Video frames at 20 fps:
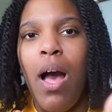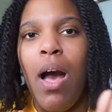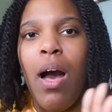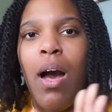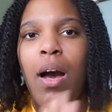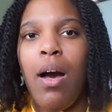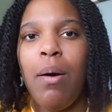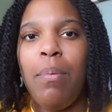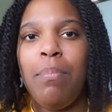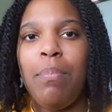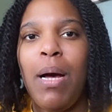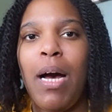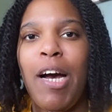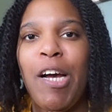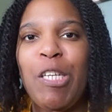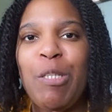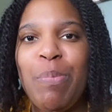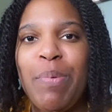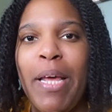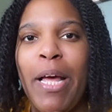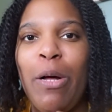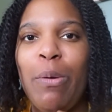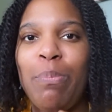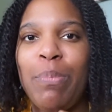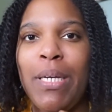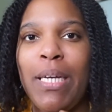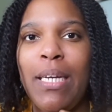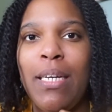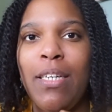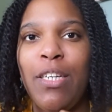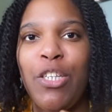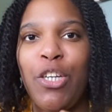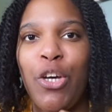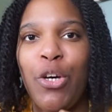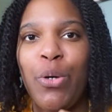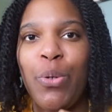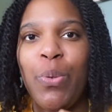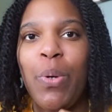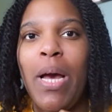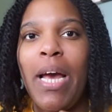My husband helped me, you
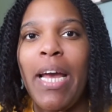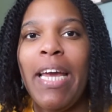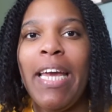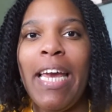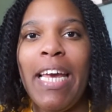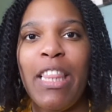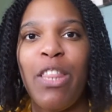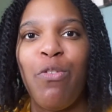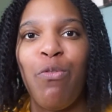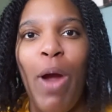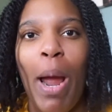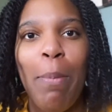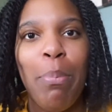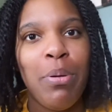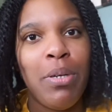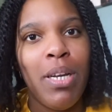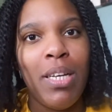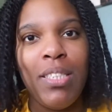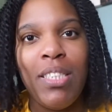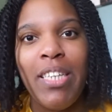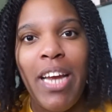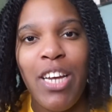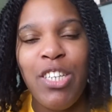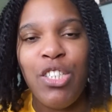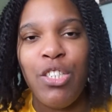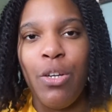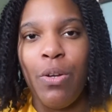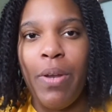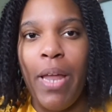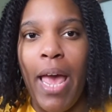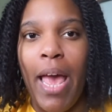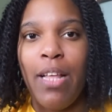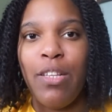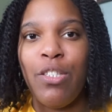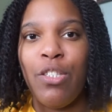know, get the right pronunciation on that.